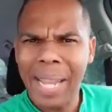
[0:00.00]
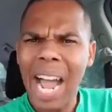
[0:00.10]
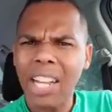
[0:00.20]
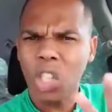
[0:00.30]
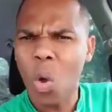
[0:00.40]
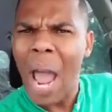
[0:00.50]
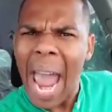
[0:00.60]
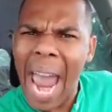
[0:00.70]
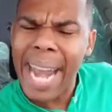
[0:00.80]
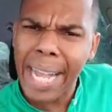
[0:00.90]
Because
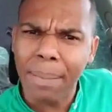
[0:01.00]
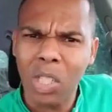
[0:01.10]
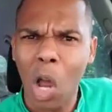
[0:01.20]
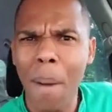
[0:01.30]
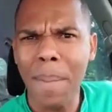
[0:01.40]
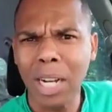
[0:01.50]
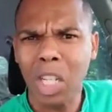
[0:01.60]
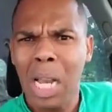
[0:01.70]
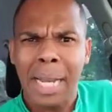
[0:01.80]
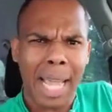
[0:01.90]
you hate them so
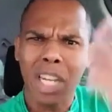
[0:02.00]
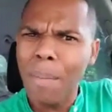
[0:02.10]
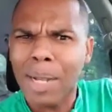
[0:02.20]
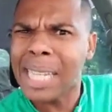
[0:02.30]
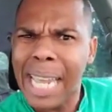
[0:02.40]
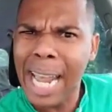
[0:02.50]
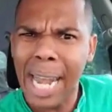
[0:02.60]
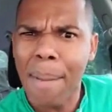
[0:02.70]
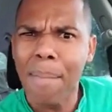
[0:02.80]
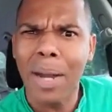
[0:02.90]
much, then you must
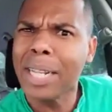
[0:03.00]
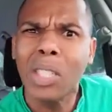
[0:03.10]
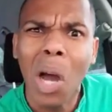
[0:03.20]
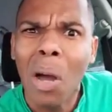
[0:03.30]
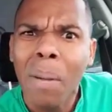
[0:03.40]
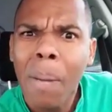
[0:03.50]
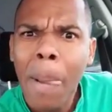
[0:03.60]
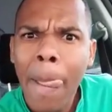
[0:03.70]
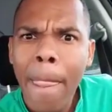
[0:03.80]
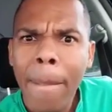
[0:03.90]
hate them money too.
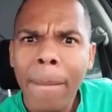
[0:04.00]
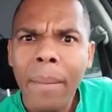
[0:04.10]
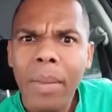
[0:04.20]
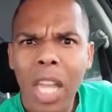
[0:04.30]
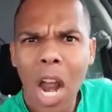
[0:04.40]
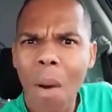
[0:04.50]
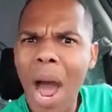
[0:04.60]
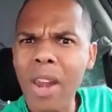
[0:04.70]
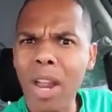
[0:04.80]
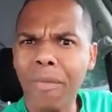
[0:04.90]
You
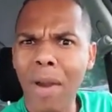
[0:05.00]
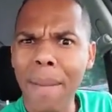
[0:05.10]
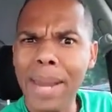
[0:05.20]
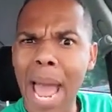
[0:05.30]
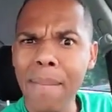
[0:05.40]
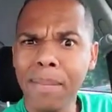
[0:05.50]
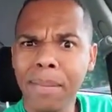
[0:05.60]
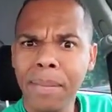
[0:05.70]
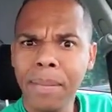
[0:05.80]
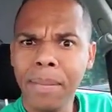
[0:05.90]
don't want nothing from them.